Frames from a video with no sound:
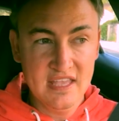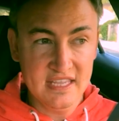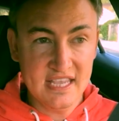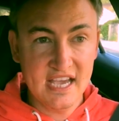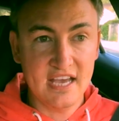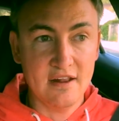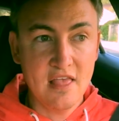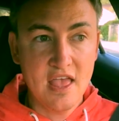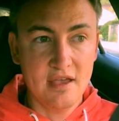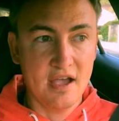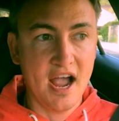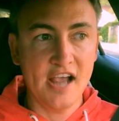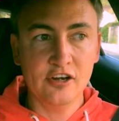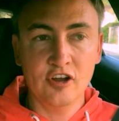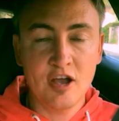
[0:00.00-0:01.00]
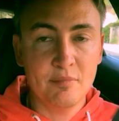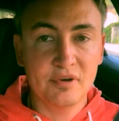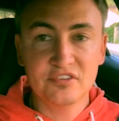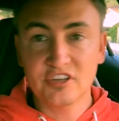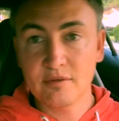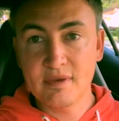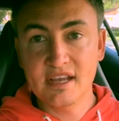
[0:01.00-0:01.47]
yet I know how
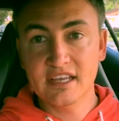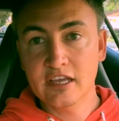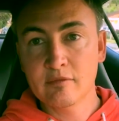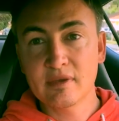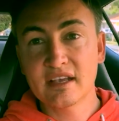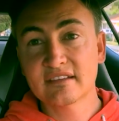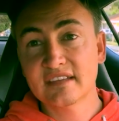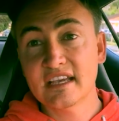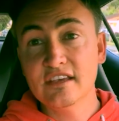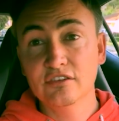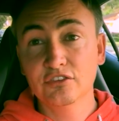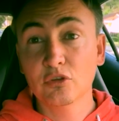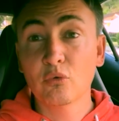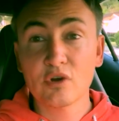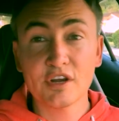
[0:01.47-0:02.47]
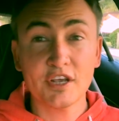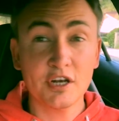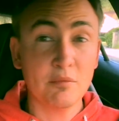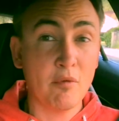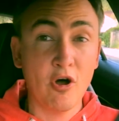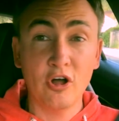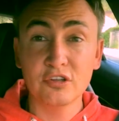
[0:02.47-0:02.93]
much they're making because I used to work in
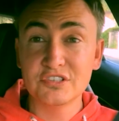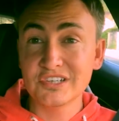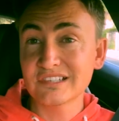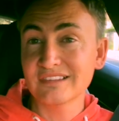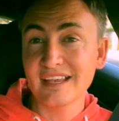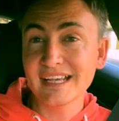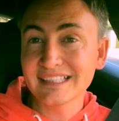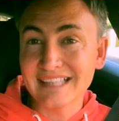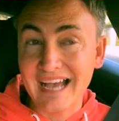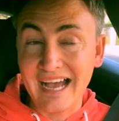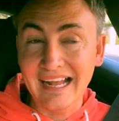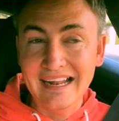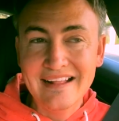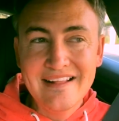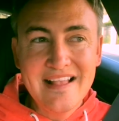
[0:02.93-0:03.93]
a mall just like that.